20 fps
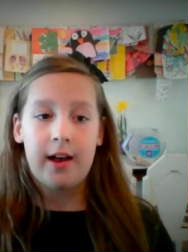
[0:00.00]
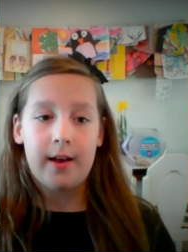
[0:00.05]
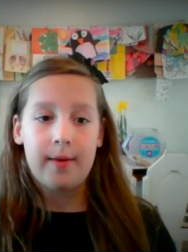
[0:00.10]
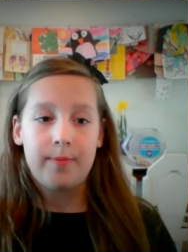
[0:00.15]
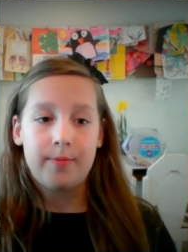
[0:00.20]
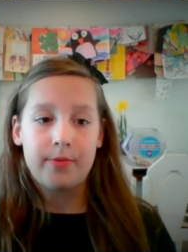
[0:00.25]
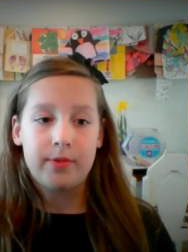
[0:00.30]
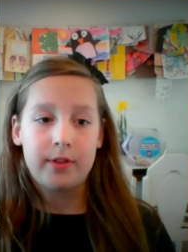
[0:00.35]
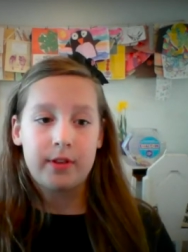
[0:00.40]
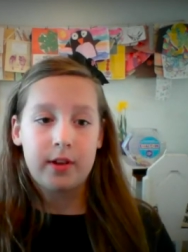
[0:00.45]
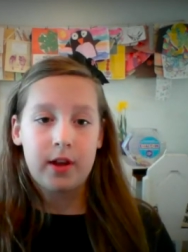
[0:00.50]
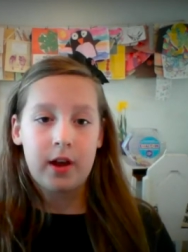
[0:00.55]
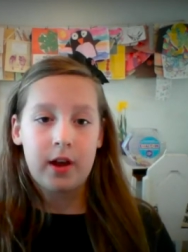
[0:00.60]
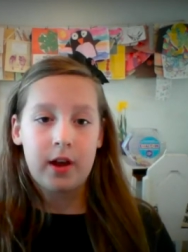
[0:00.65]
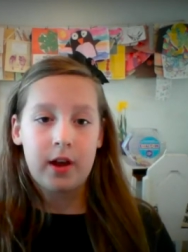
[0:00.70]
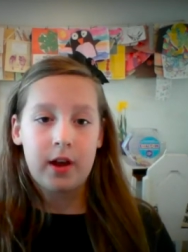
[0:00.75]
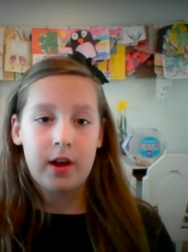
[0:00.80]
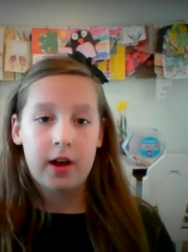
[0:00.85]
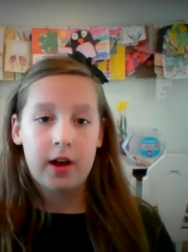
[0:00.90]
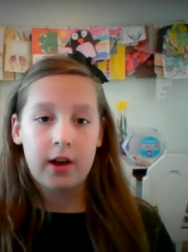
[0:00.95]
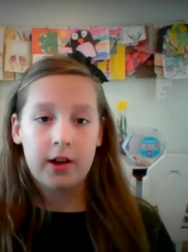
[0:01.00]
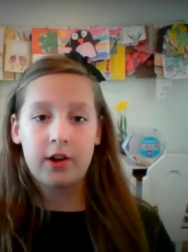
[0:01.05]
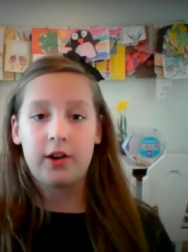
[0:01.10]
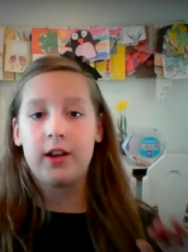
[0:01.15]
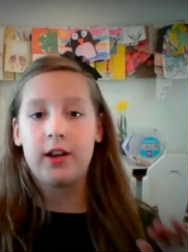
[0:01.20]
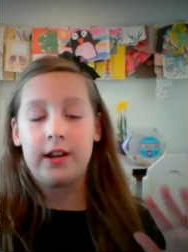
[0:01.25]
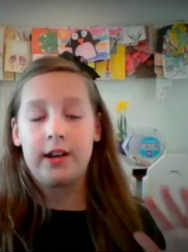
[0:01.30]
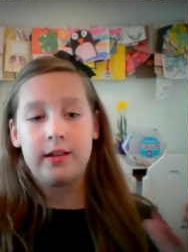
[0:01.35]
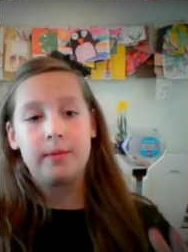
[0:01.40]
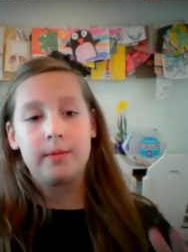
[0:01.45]
um, a
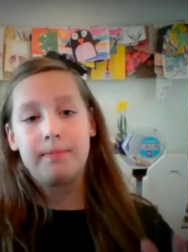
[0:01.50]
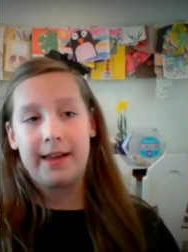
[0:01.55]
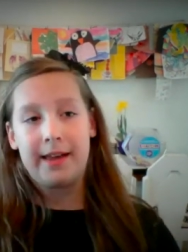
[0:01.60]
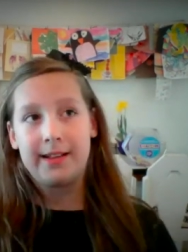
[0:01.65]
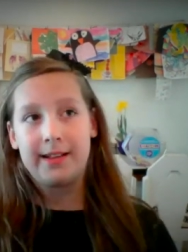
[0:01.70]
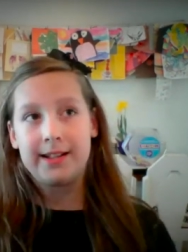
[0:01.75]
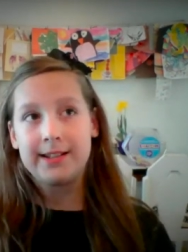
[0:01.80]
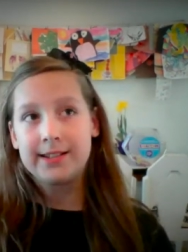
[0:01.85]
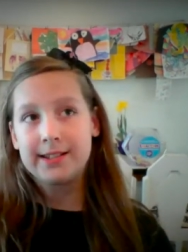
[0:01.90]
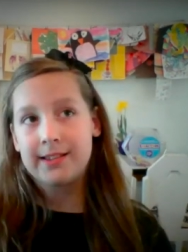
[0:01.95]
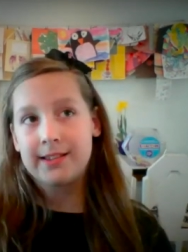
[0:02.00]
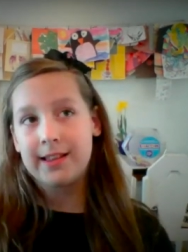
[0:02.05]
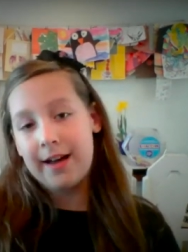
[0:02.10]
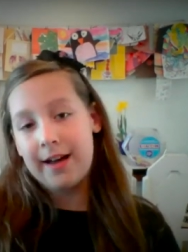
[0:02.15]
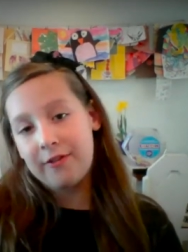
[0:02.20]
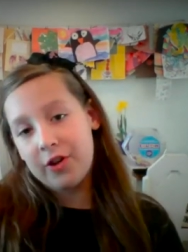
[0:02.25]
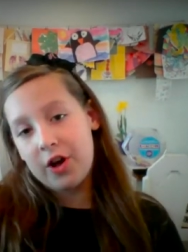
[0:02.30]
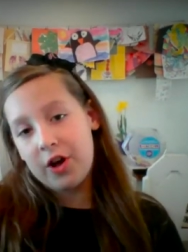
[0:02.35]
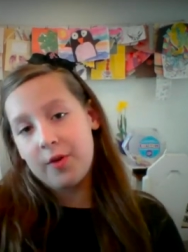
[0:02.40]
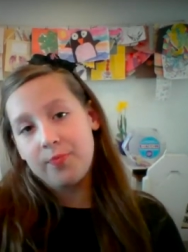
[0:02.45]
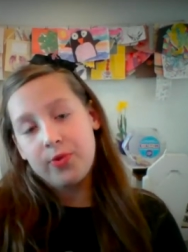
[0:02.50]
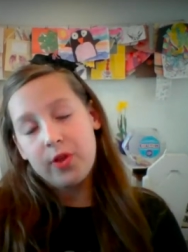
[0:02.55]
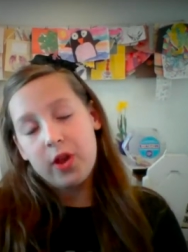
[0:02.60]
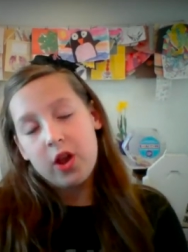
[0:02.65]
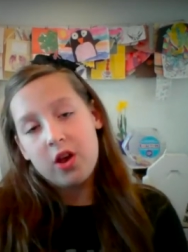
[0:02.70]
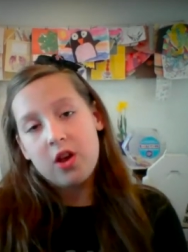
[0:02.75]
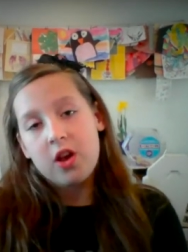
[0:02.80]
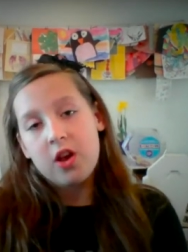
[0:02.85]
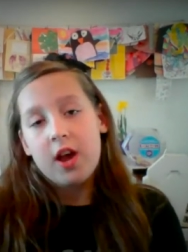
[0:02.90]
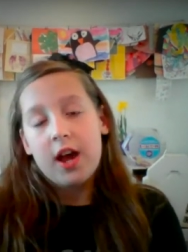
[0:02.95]
good balance level,
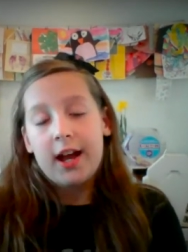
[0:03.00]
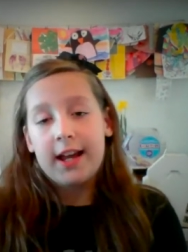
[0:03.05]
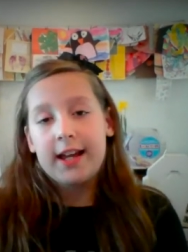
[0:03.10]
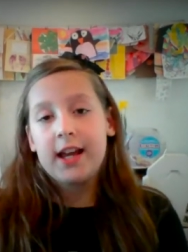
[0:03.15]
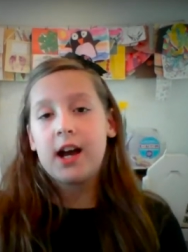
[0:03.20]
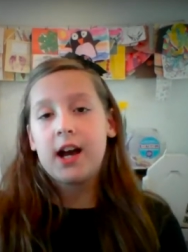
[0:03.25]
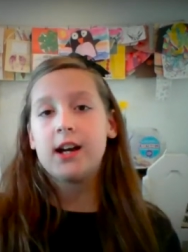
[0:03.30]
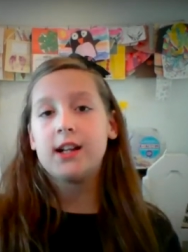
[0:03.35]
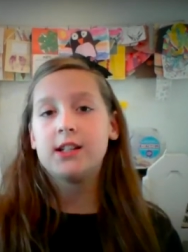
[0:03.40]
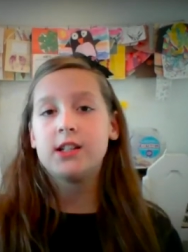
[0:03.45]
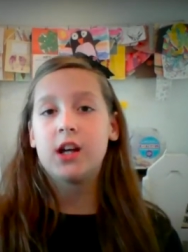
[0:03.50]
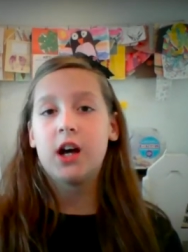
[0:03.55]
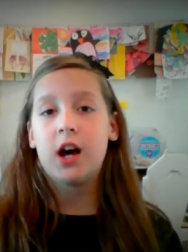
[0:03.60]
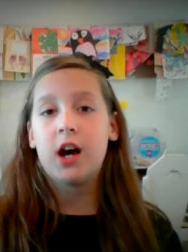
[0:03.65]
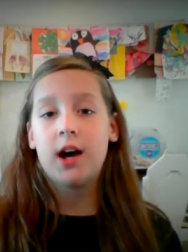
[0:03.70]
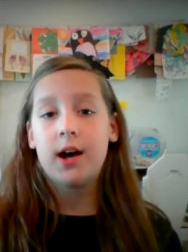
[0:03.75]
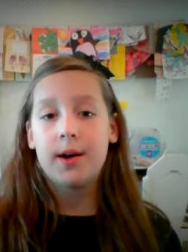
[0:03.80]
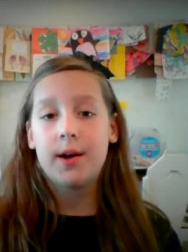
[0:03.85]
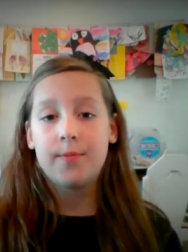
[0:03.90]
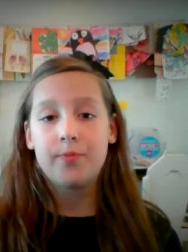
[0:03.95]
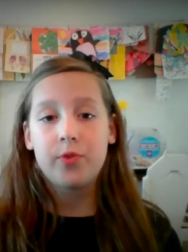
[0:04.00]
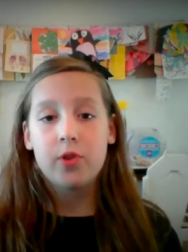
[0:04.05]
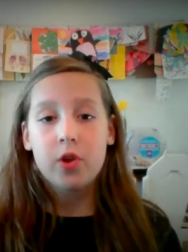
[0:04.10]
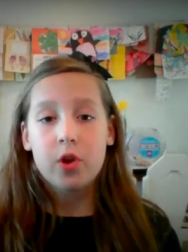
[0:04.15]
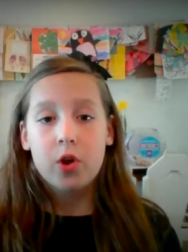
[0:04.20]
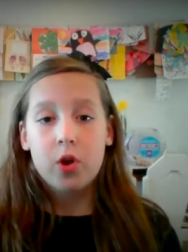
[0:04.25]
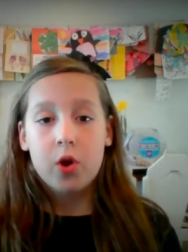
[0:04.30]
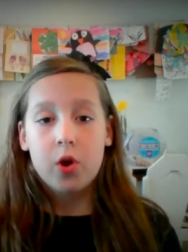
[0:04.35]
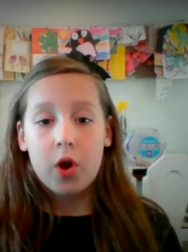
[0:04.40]
and um,